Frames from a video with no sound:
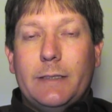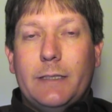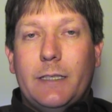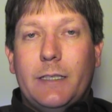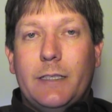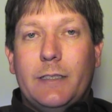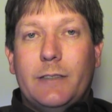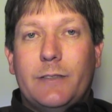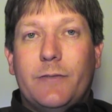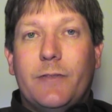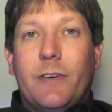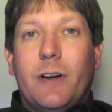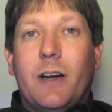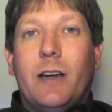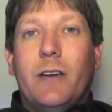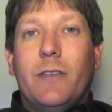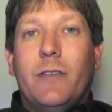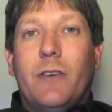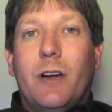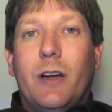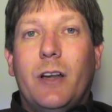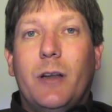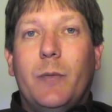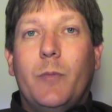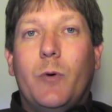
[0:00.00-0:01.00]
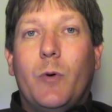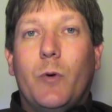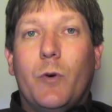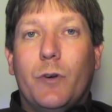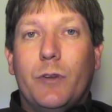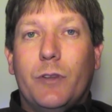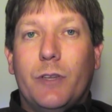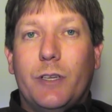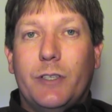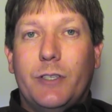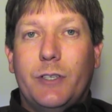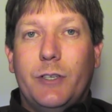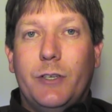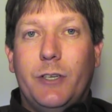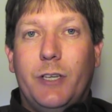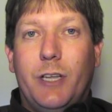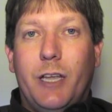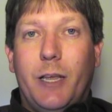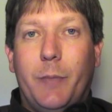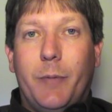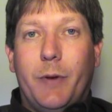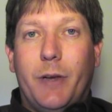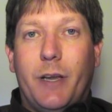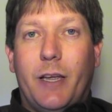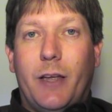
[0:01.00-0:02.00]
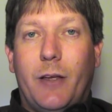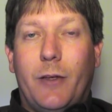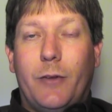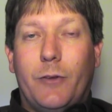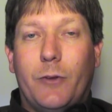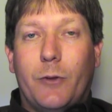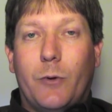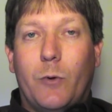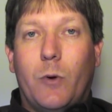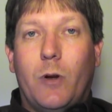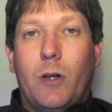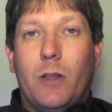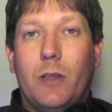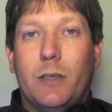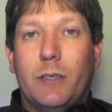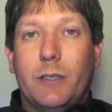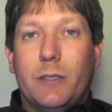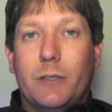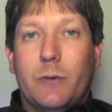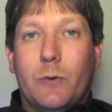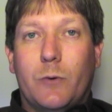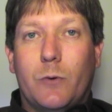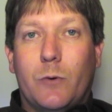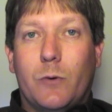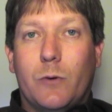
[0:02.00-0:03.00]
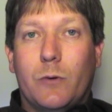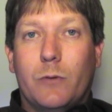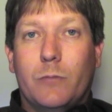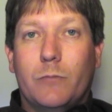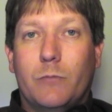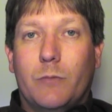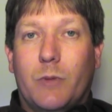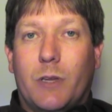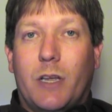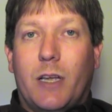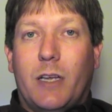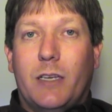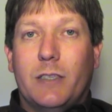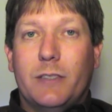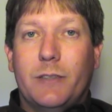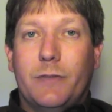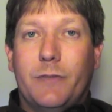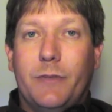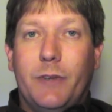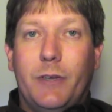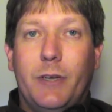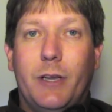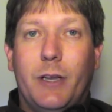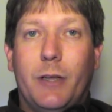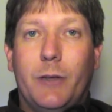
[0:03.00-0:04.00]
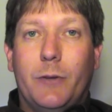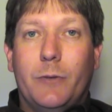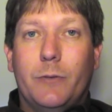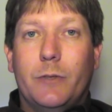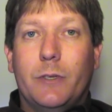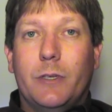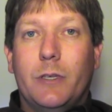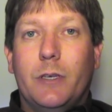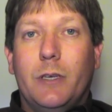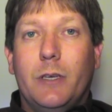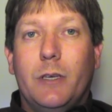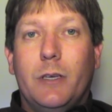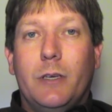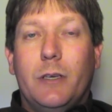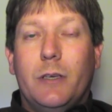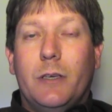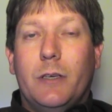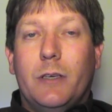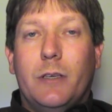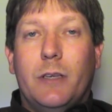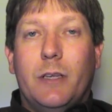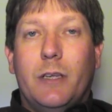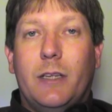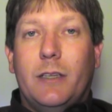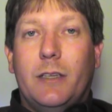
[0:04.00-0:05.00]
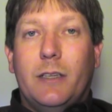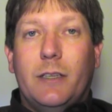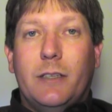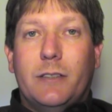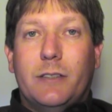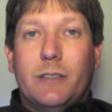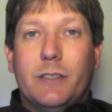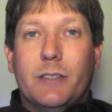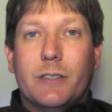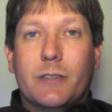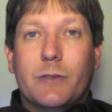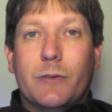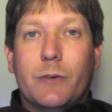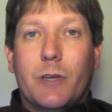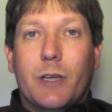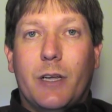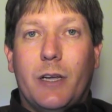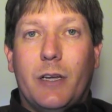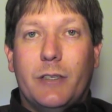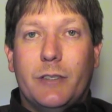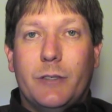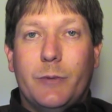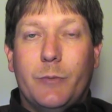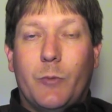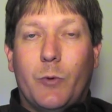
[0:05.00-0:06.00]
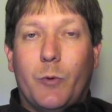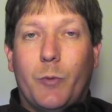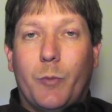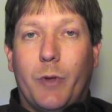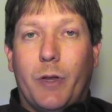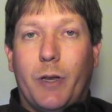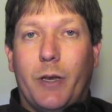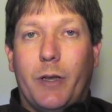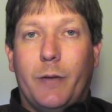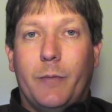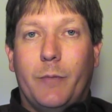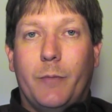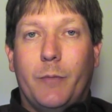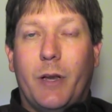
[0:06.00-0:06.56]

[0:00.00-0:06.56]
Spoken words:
it's very, very important that you keep an eye on the quality score, because if you don't, it's just going to cost you more money.